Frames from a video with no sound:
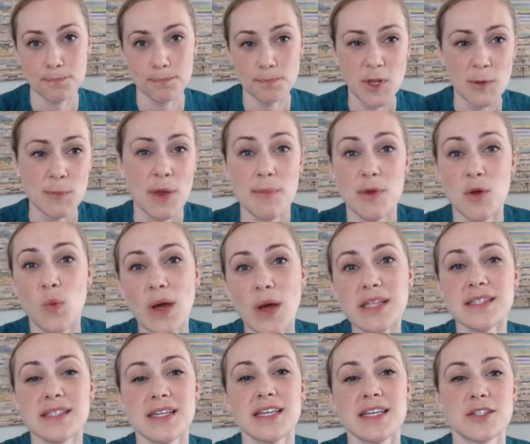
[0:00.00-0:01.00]
maybe
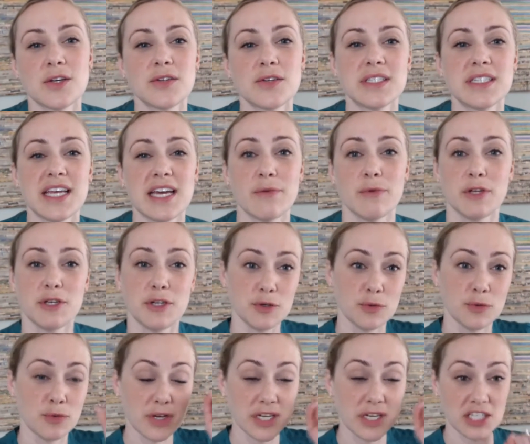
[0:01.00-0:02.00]
Wednesdays are the day we
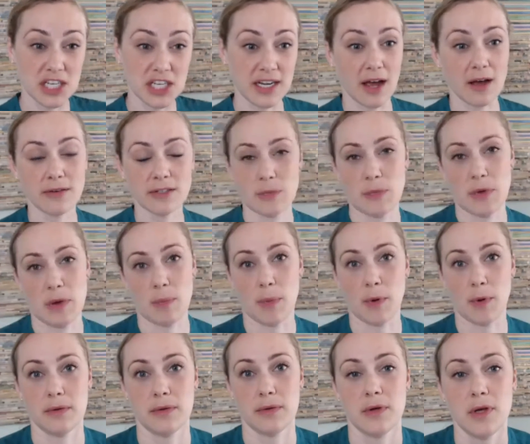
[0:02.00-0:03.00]
do reaching out to
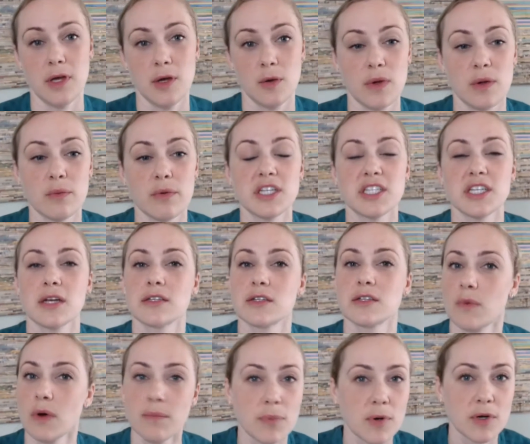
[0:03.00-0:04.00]
people. We reach out to
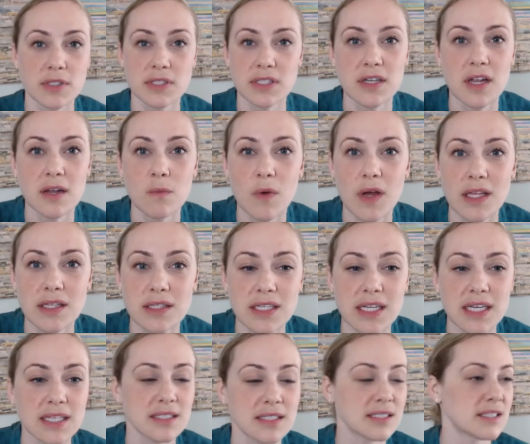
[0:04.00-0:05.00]
one person on
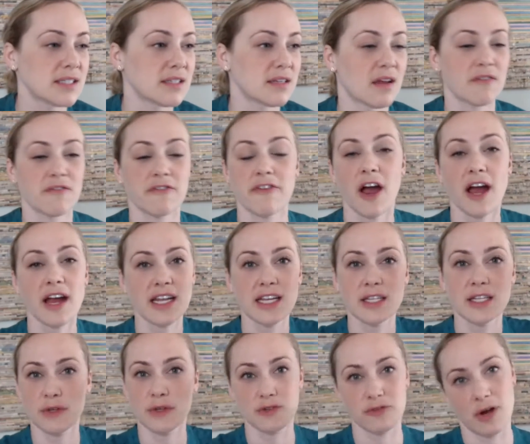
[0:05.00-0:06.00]
Wednesdays, and then on
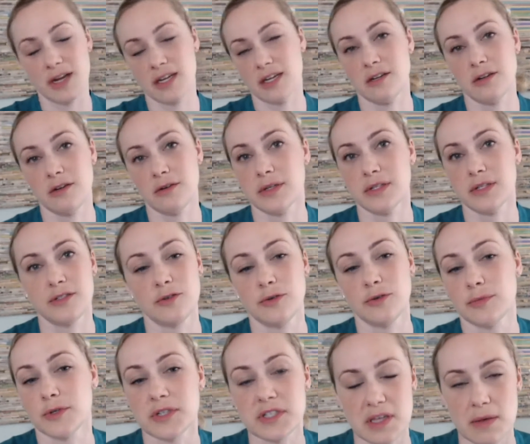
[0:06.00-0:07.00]
Fridays, we try to do a Zoom
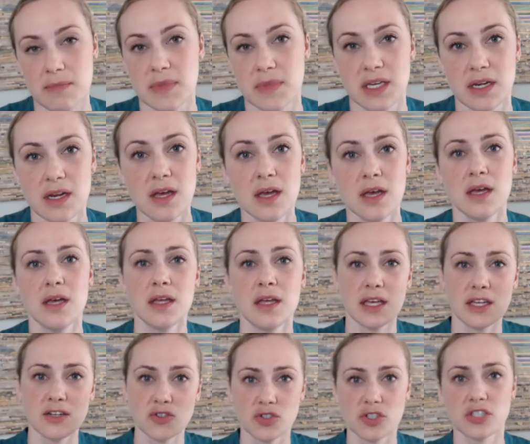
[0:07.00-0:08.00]
or something.
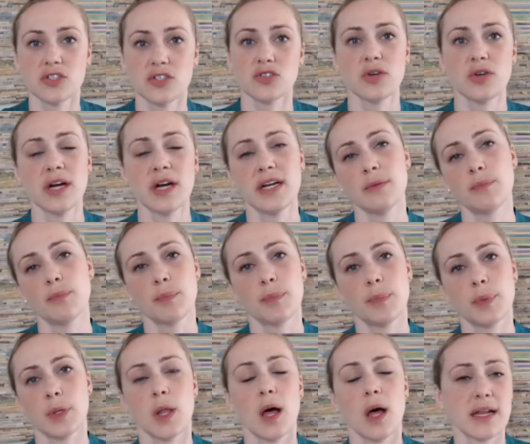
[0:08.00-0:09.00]
Like, just try to
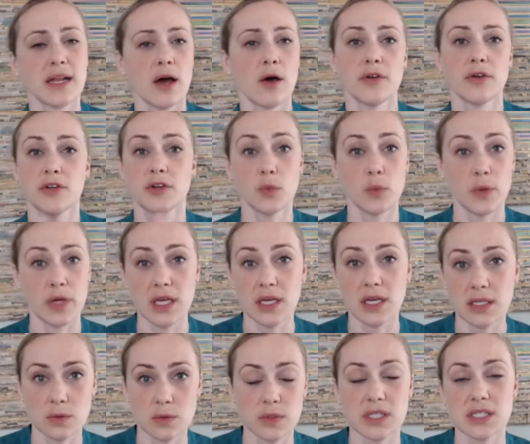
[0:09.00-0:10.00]
plot out your
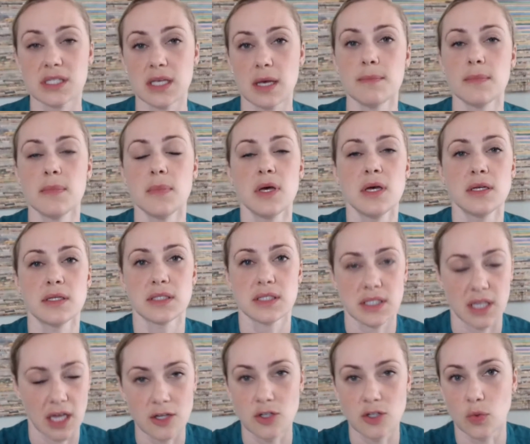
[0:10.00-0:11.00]
weeks with some
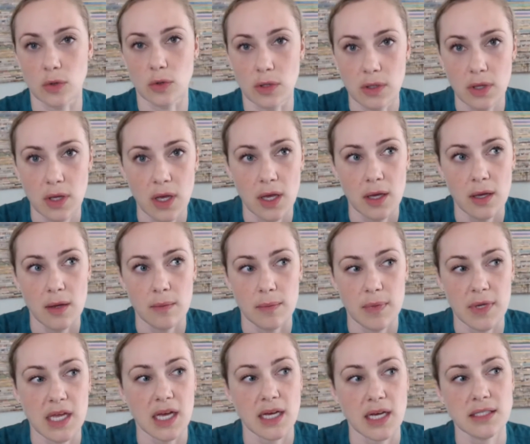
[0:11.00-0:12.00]
schedule.
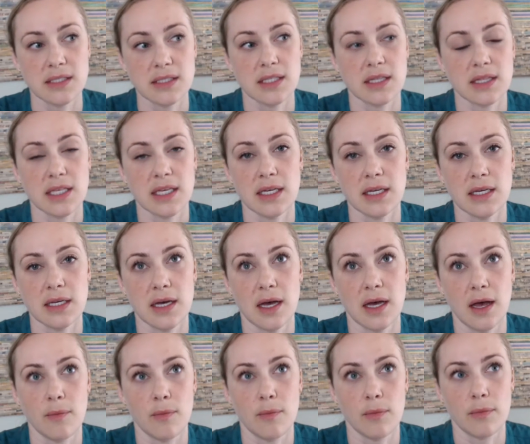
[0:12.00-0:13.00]
Because the thing,
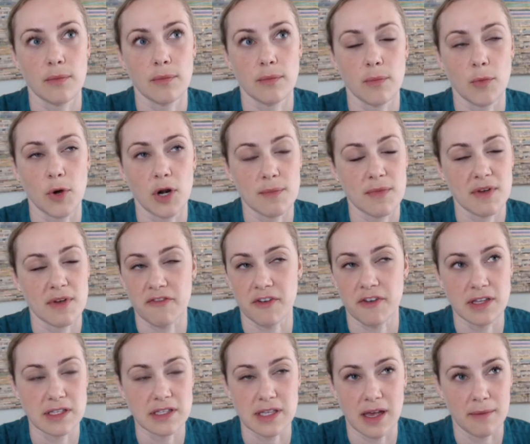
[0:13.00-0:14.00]
um, one of my
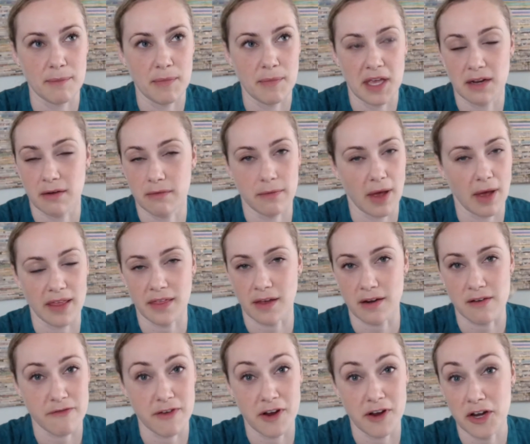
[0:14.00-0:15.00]
friends made, a, I thought,
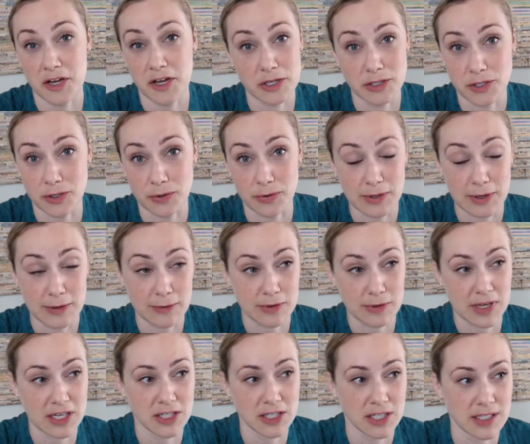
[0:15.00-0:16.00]
a very good joke the other
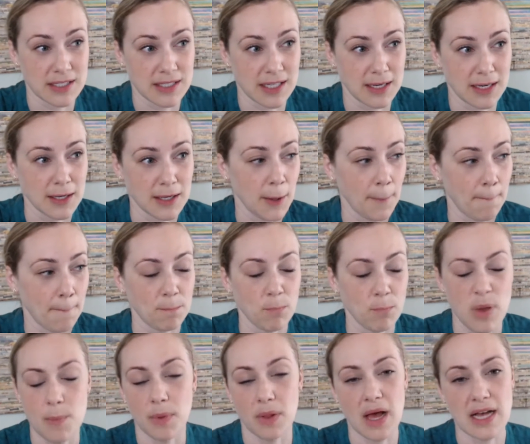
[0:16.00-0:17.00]
day. She said, when
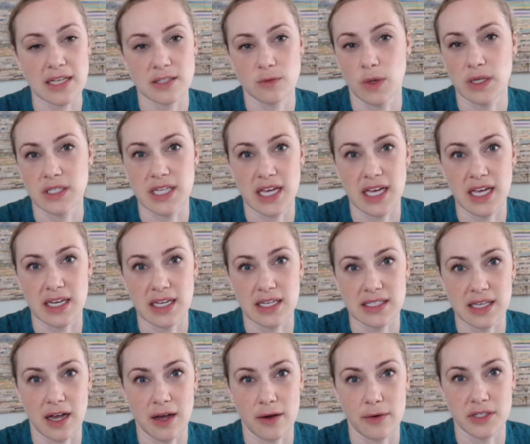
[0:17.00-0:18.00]
people ask what day it
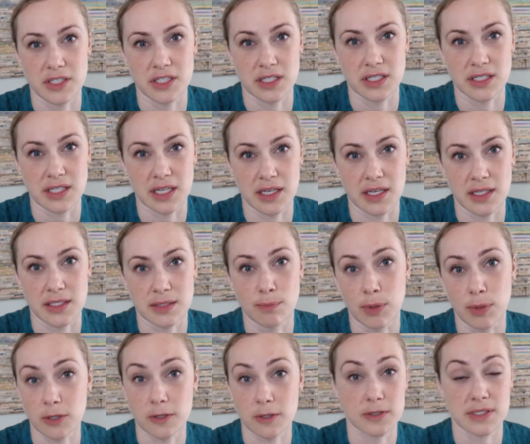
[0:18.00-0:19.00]
is, I always just say it's
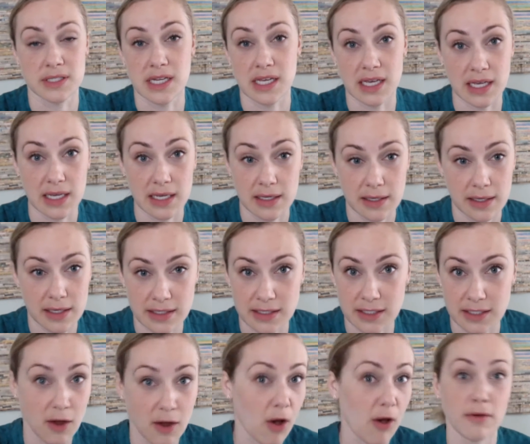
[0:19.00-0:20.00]
Blur's Day because
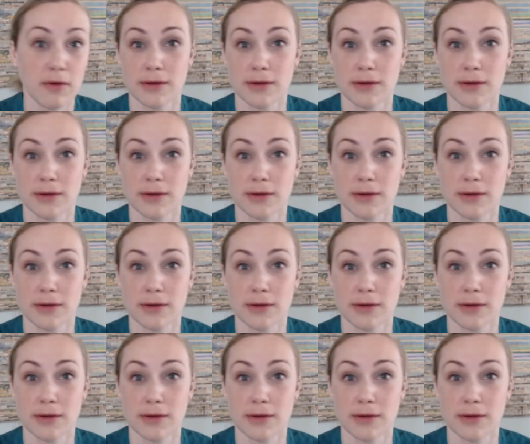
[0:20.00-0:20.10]
they all